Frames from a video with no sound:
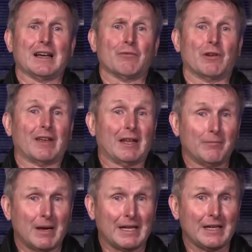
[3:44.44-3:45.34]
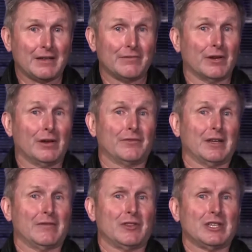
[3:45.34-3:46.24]
We've had many involved
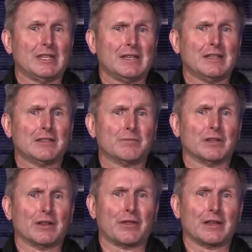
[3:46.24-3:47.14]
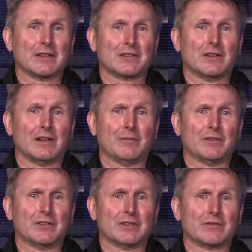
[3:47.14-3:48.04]
over the years, but I think it's time
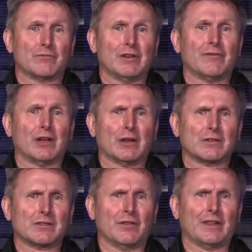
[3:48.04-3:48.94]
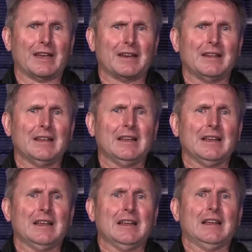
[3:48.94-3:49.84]
to just refocus on that.
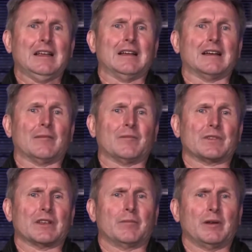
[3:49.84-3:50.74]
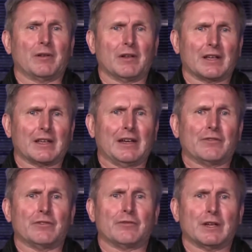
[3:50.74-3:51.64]
So people like
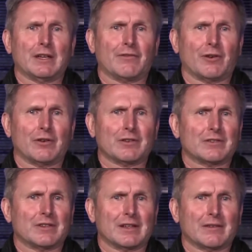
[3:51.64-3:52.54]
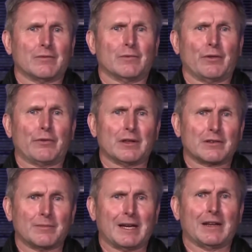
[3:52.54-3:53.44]
Andrew Twiggy Forrest, the
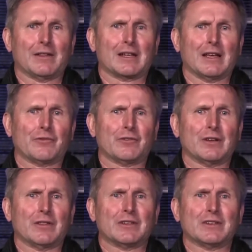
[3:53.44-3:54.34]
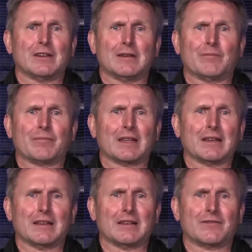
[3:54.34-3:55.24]
wealthiest man in the country at the time,
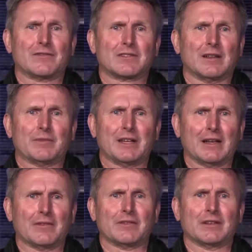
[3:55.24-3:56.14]
have slept out.